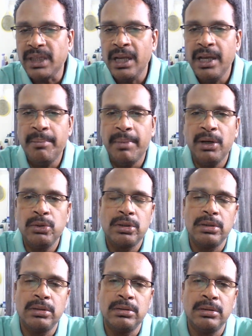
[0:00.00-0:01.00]

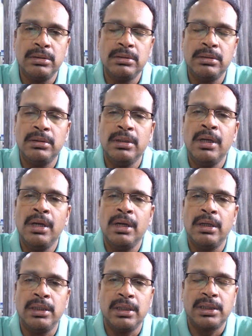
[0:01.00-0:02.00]
you know,
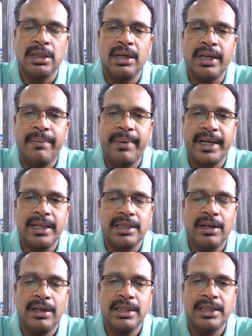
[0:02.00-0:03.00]
the salt affected
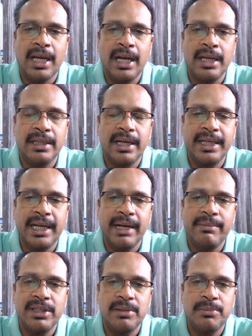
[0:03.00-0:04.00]
soils and the
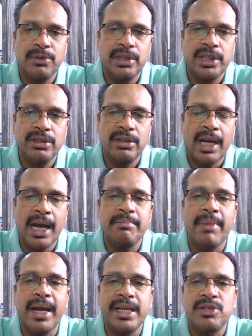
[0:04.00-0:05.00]
reclamation procedure and
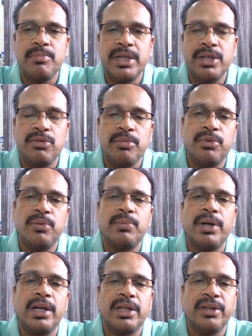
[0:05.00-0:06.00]
management to improve
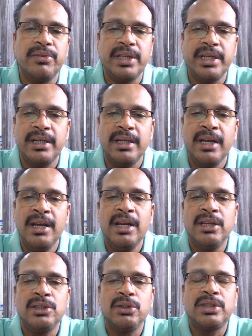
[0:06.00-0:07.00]
productivity.
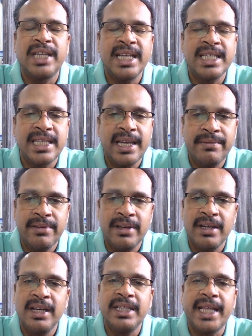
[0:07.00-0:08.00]
So stay safe.
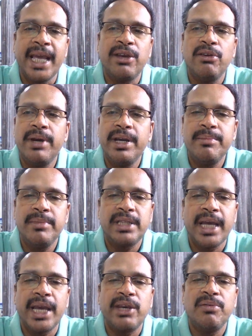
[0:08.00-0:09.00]
Thank you very much.
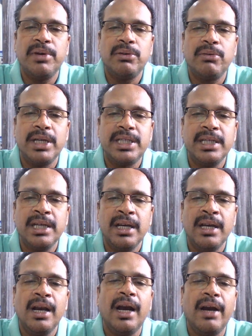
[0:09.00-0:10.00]
Thank you for watching.
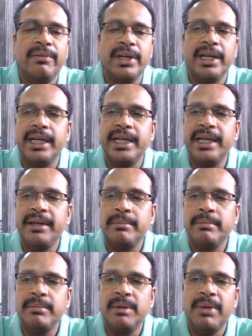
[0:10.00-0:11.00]
Have a great day.
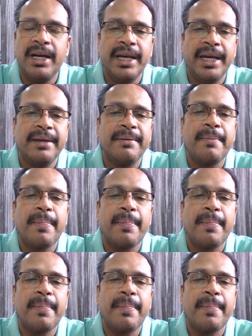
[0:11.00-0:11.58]
Bye-bye.